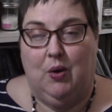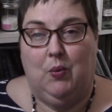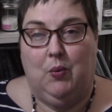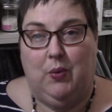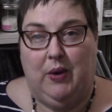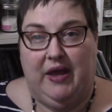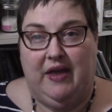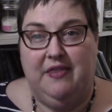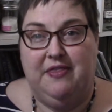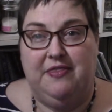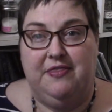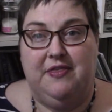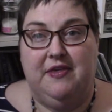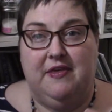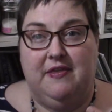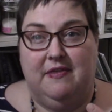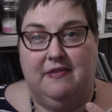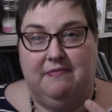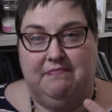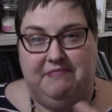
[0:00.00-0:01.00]
with
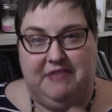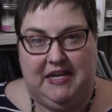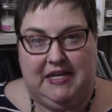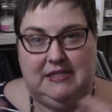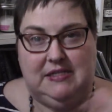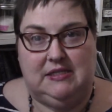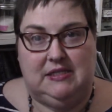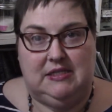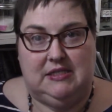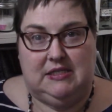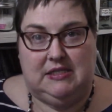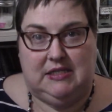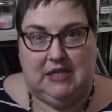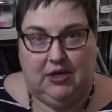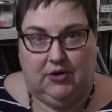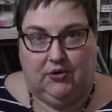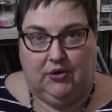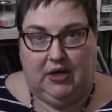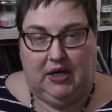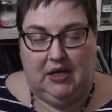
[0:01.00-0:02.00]
this
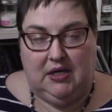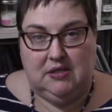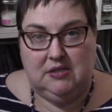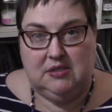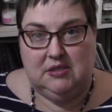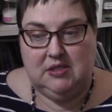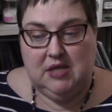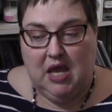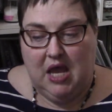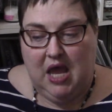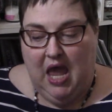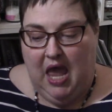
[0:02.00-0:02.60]
series.